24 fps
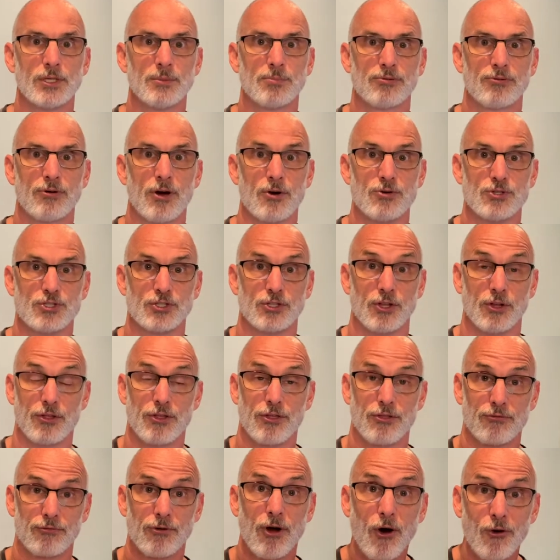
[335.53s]
approach the
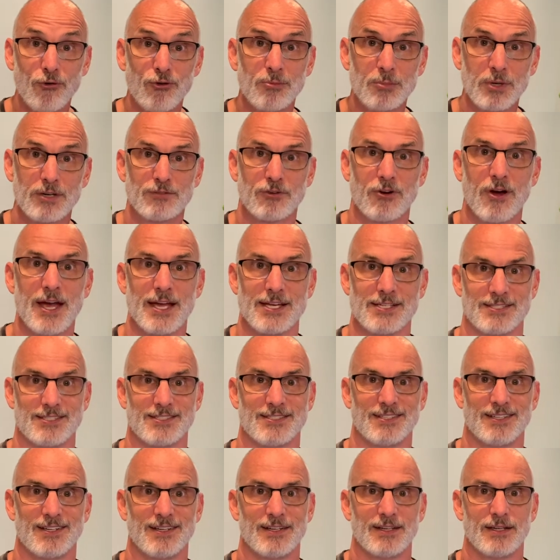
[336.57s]
throne room of
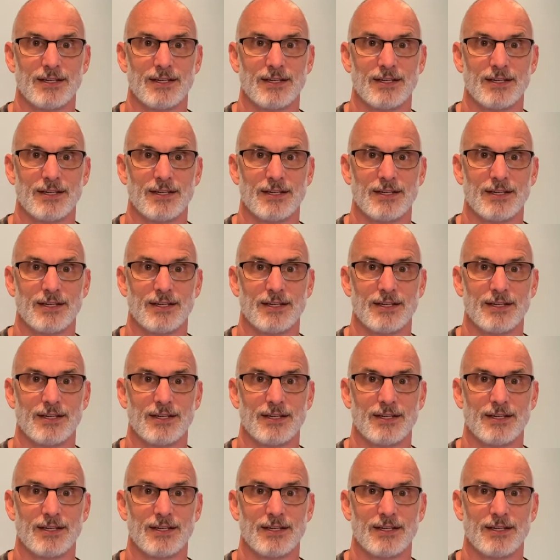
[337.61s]
grace